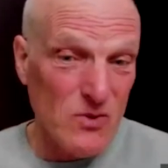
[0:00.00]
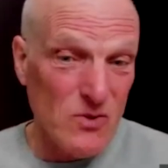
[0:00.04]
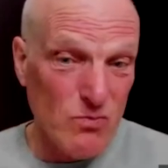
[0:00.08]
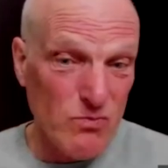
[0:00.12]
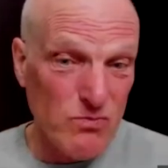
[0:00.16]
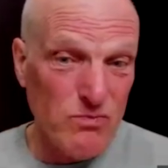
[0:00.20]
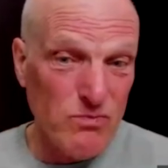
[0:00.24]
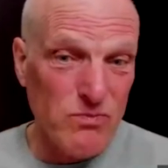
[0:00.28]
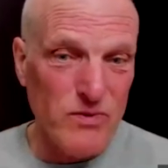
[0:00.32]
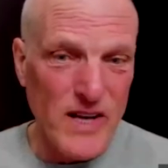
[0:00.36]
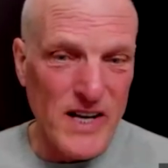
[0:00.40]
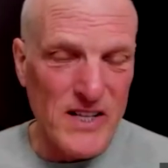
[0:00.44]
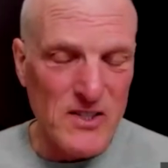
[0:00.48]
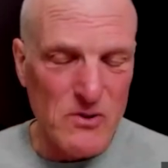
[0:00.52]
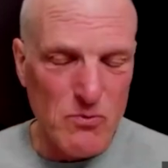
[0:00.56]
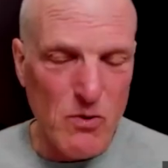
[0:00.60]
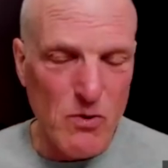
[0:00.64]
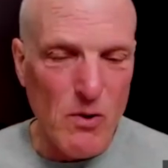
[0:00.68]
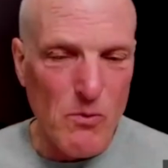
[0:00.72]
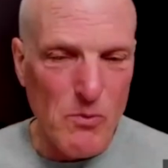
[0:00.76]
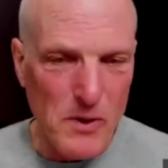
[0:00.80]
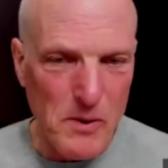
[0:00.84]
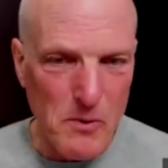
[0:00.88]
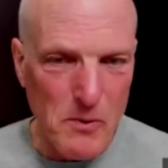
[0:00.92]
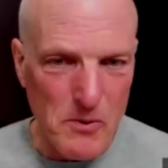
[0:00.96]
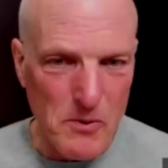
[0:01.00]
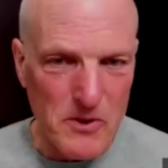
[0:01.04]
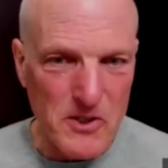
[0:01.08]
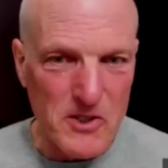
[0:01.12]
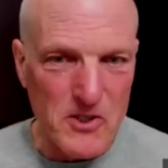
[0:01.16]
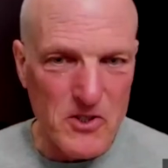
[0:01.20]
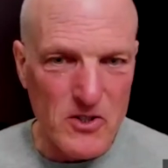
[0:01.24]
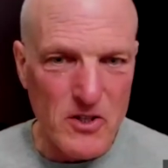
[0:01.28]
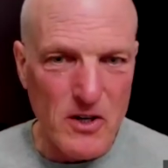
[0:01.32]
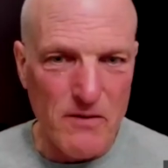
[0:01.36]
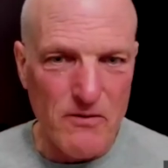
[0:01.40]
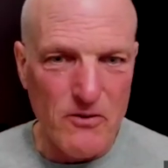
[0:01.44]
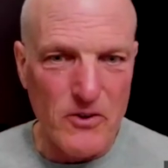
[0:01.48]
And that's what
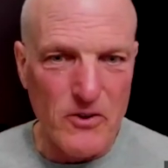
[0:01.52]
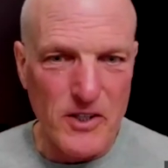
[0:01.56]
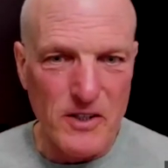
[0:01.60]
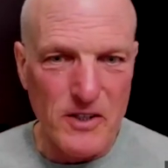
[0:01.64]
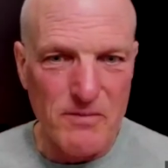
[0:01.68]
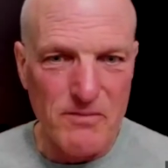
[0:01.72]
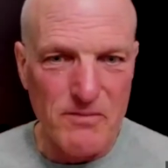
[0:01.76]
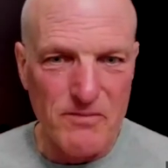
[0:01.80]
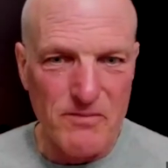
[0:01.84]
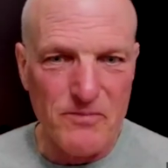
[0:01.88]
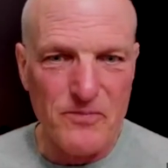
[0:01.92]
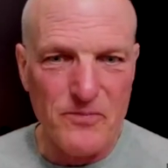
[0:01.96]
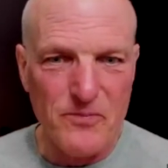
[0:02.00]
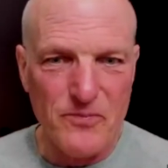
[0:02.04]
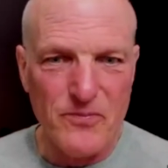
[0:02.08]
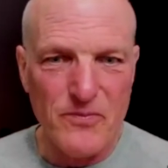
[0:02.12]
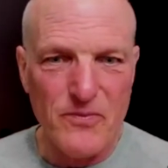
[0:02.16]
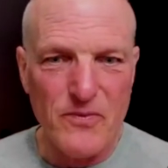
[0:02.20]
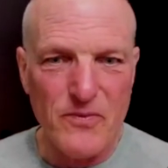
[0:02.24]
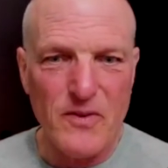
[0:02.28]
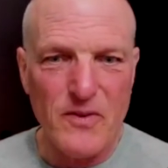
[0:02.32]
we were discovering.